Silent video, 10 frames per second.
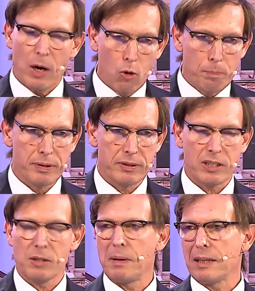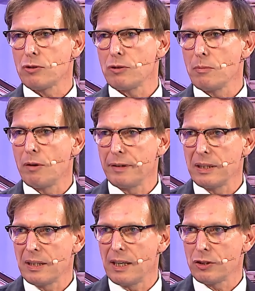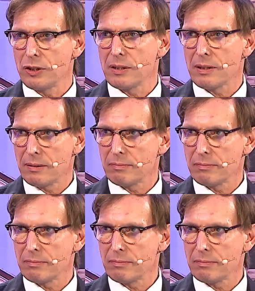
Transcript: open the spectrum of indications